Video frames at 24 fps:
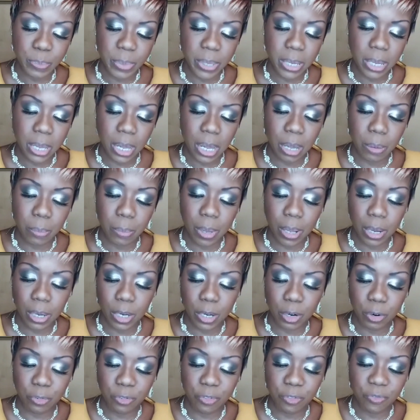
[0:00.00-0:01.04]
become a
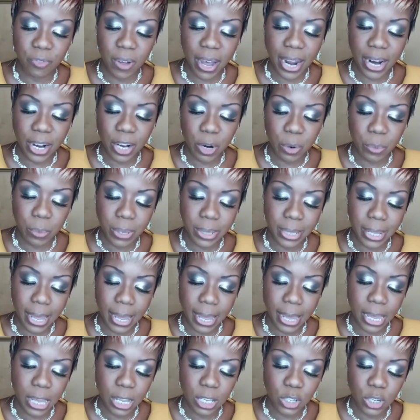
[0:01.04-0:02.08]
little finer with
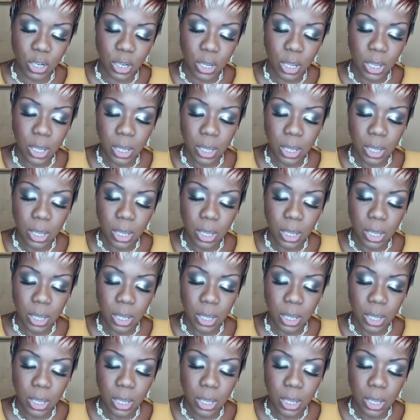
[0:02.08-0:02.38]
age,